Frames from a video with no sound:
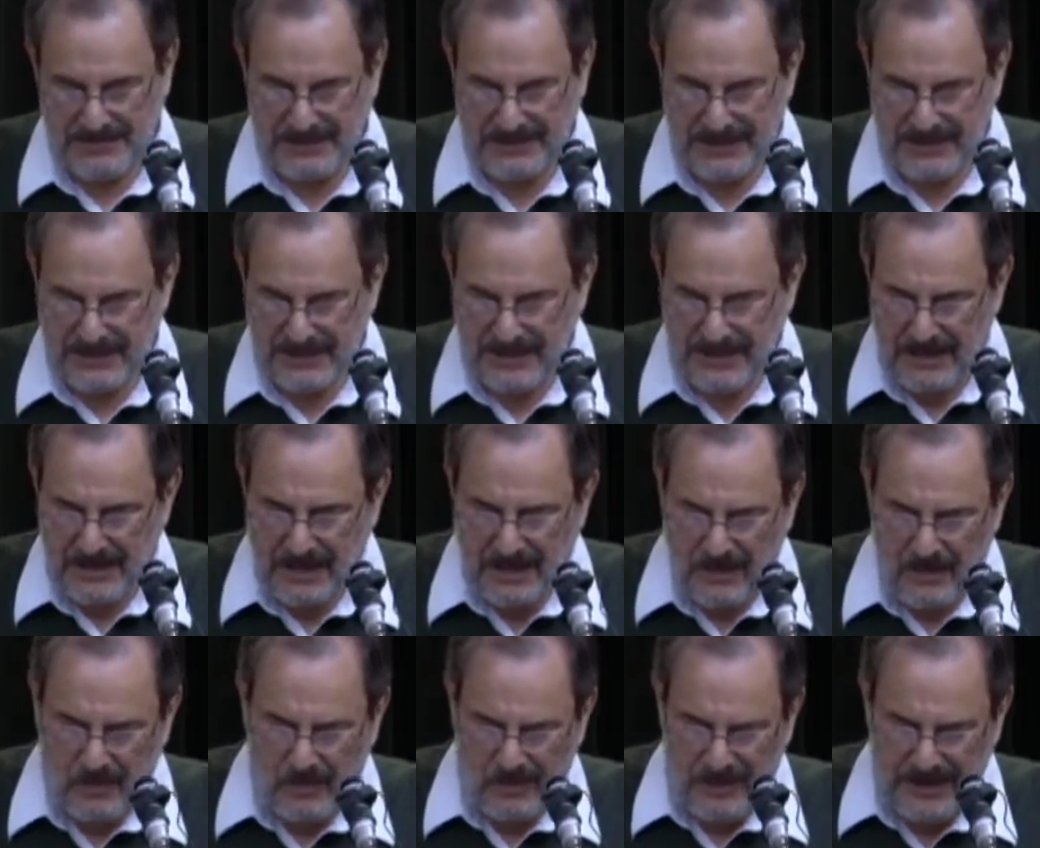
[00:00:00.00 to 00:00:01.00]
But
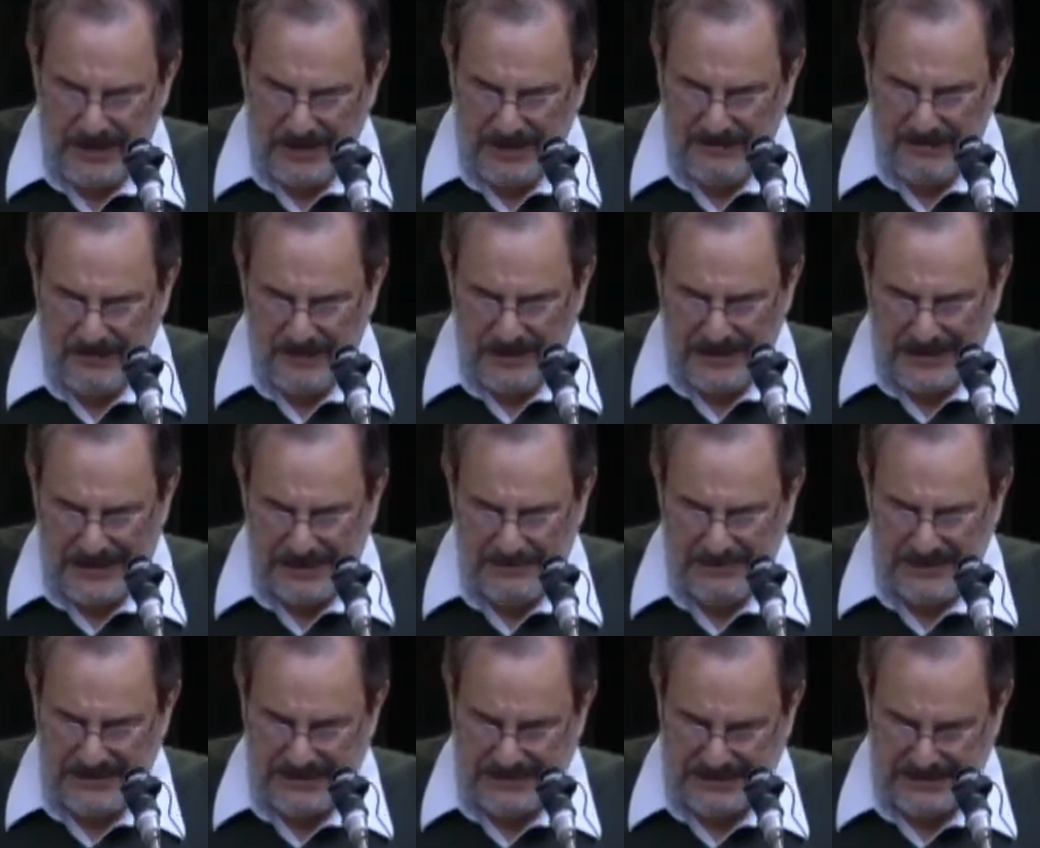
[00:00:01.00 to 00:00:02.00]
whenever I
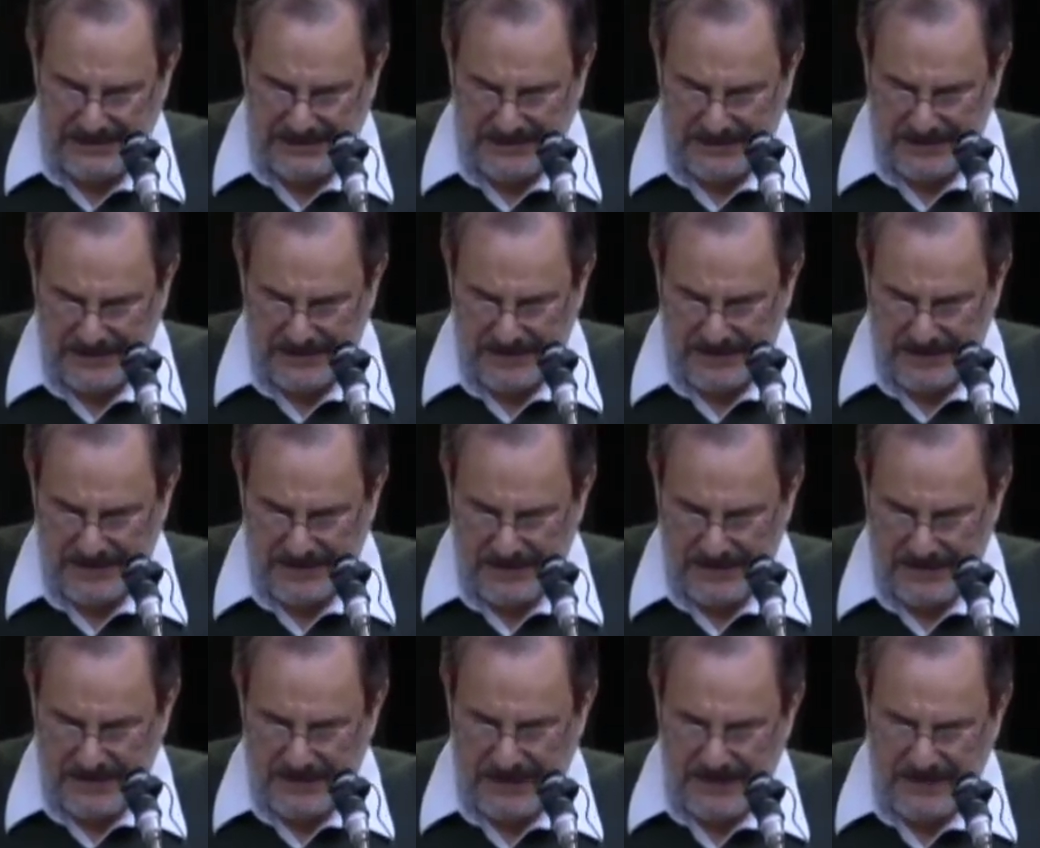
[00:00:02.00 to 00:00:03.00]
begin,
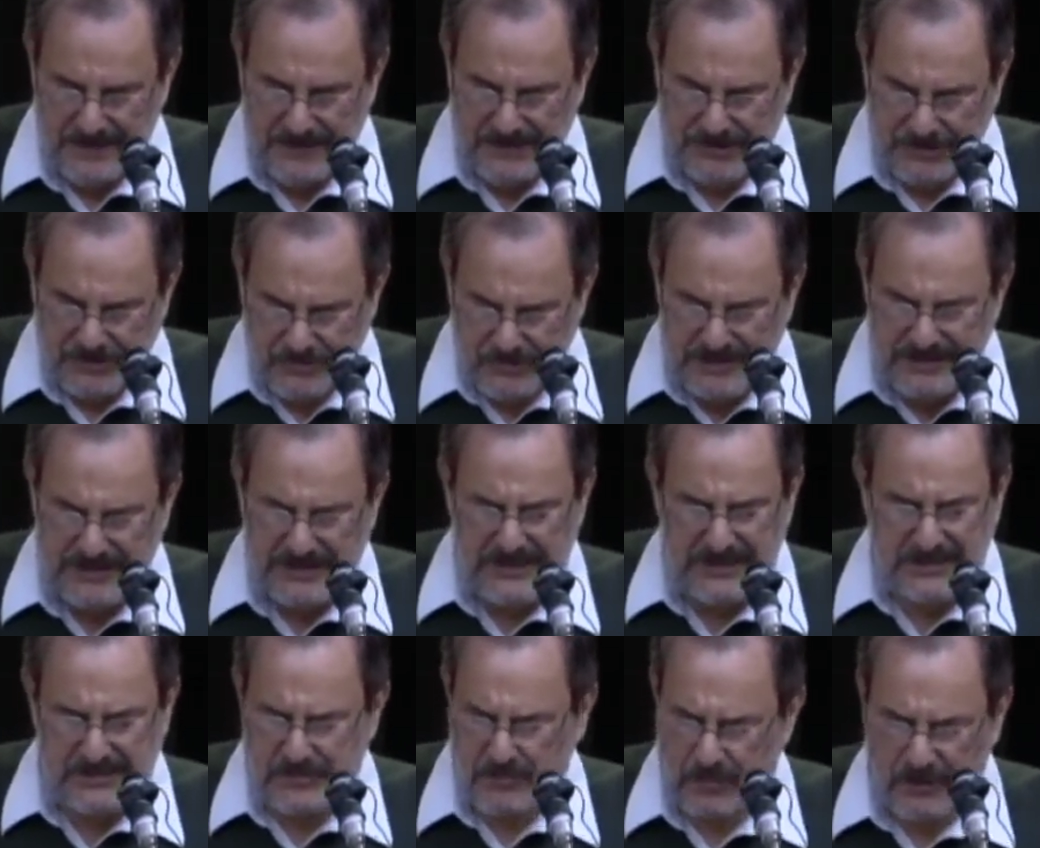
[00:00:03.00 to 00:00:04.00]
the
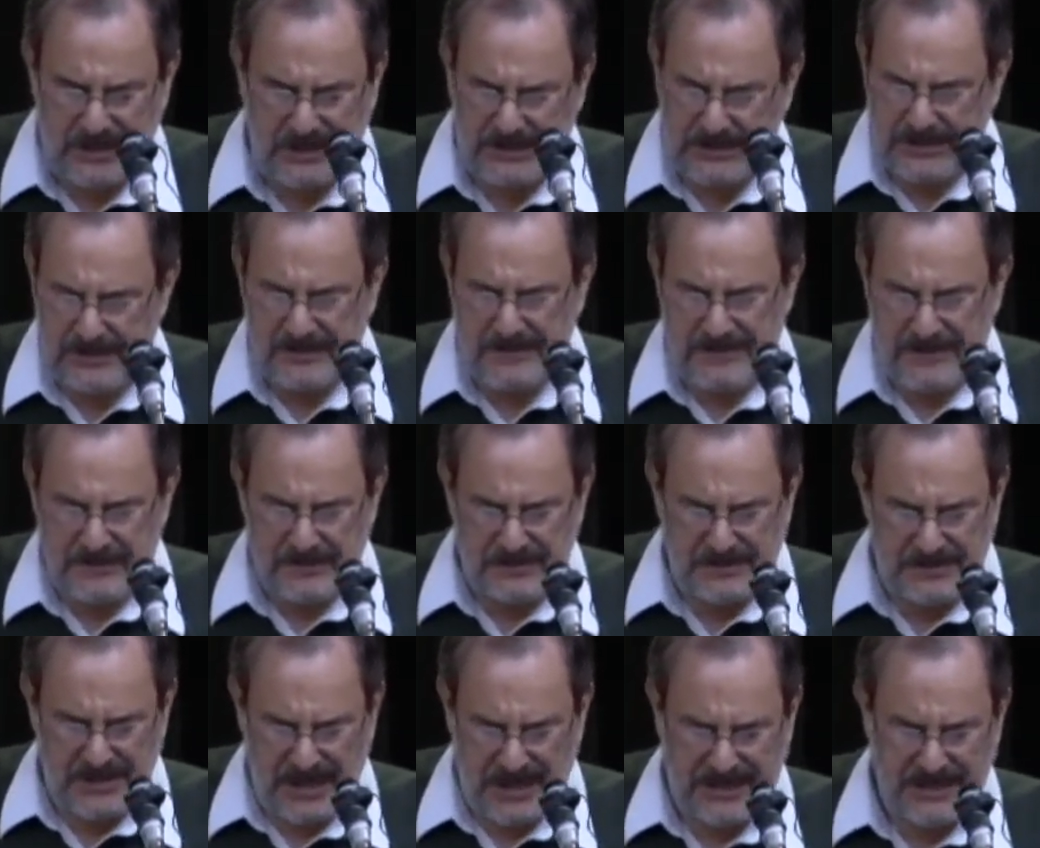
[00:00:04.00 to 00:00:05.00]
trees wave their
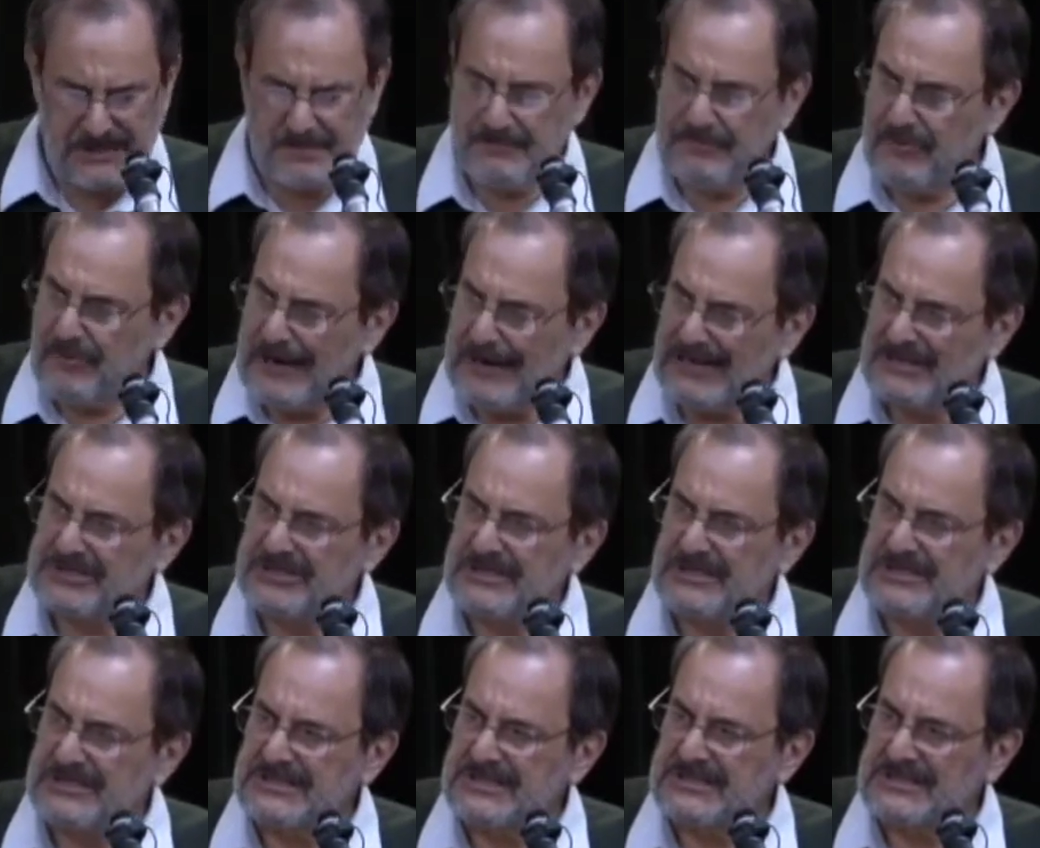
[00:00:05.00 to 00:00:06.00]
knotted
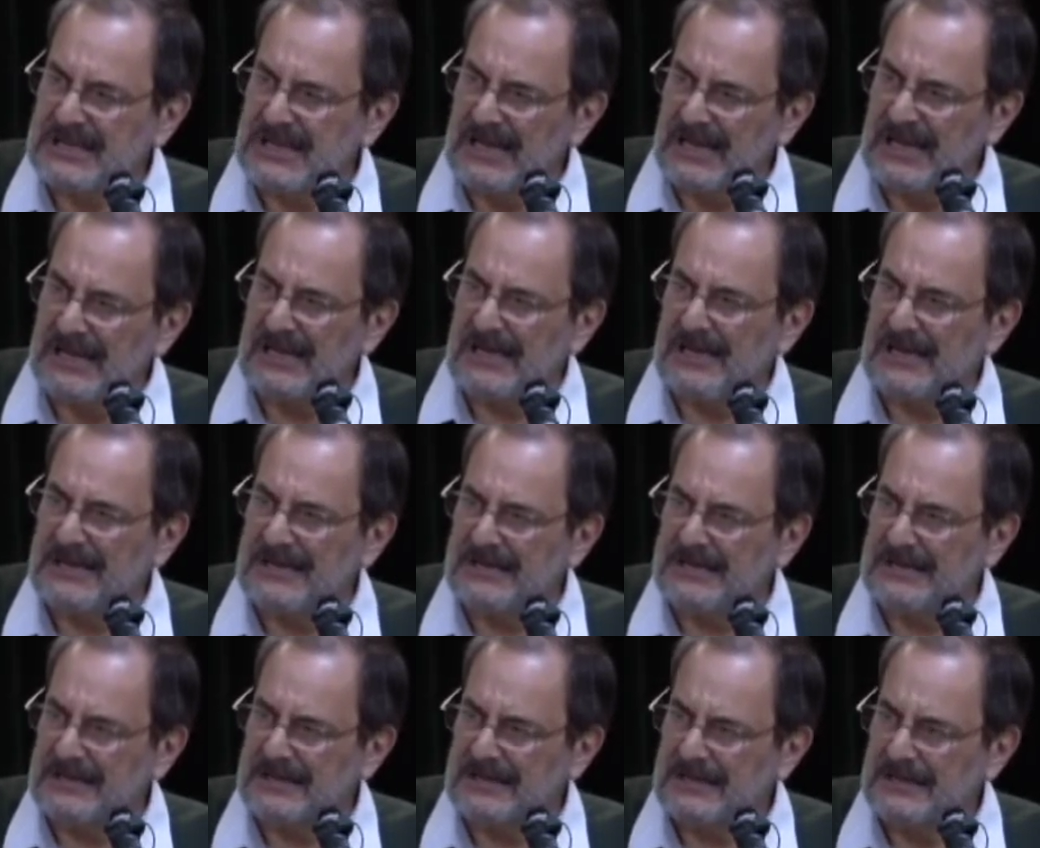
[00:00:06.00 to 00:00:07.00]
branches
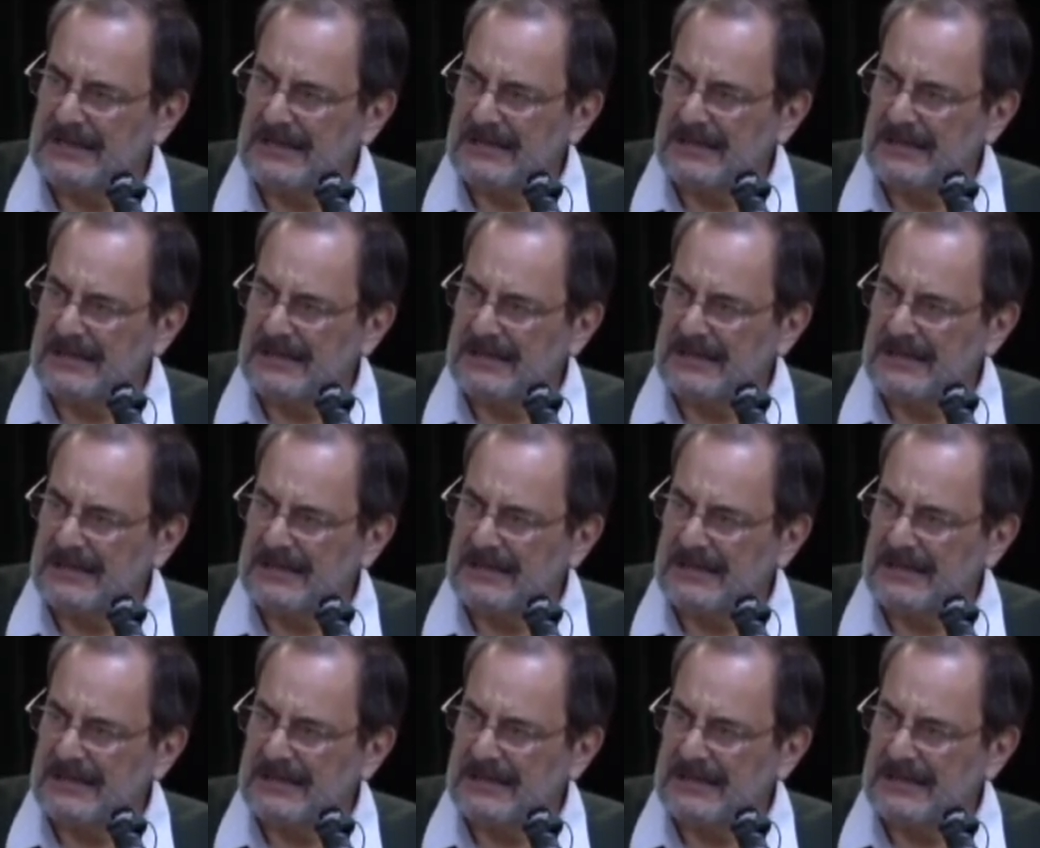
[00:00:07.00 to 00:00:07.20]
and.